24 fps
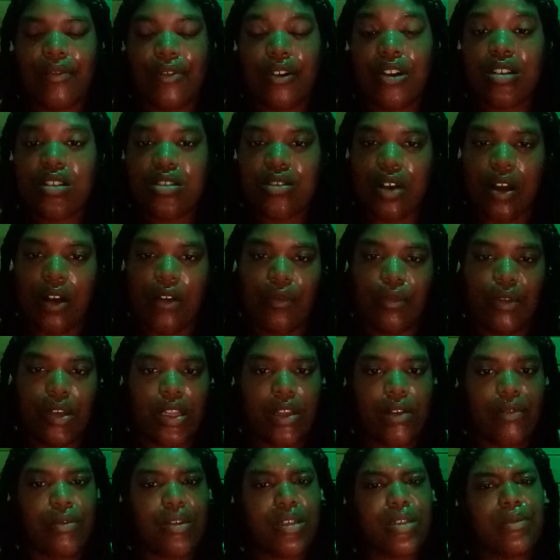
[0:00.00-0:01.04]
first off, when
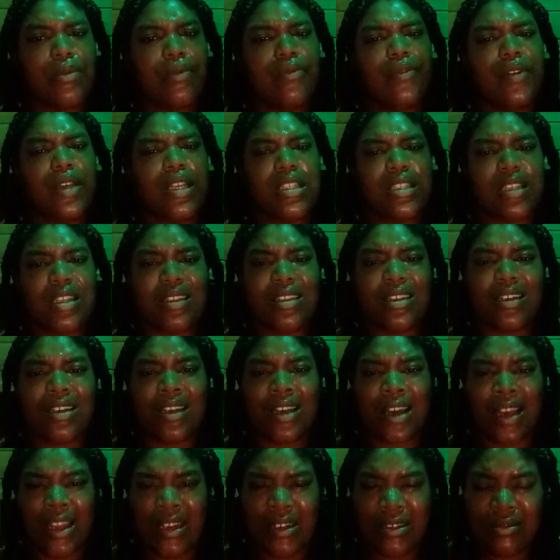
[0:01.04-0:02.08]
he was fixing the
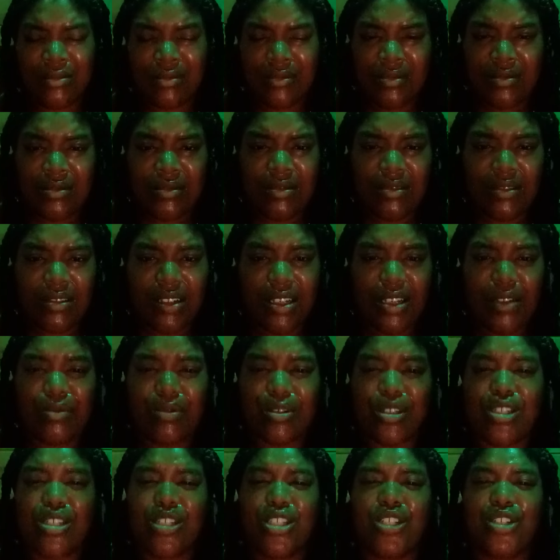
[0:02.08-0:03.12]
gun, he
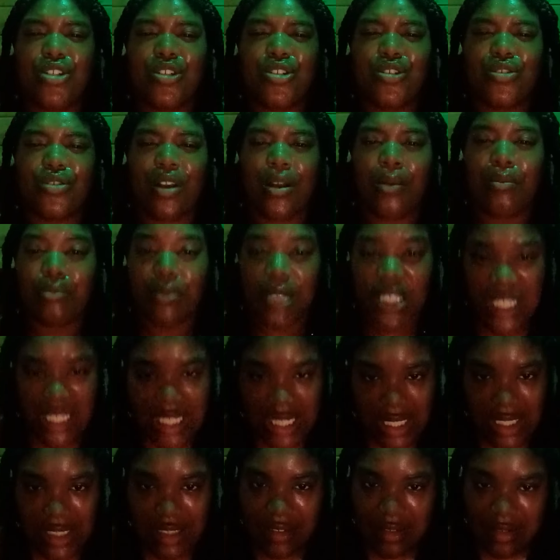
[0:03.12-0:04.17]
was
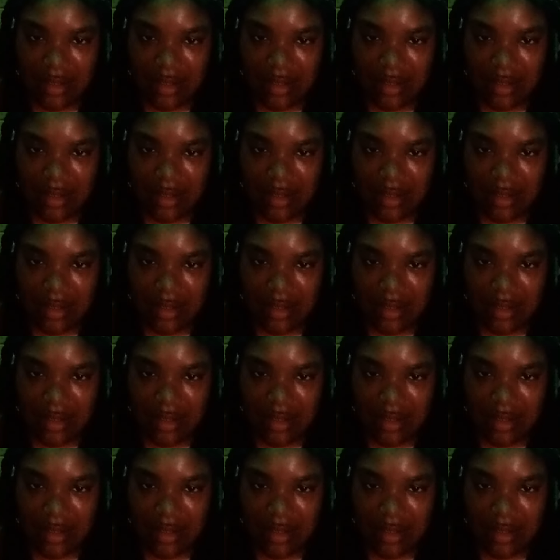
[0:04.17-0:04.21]
trembling.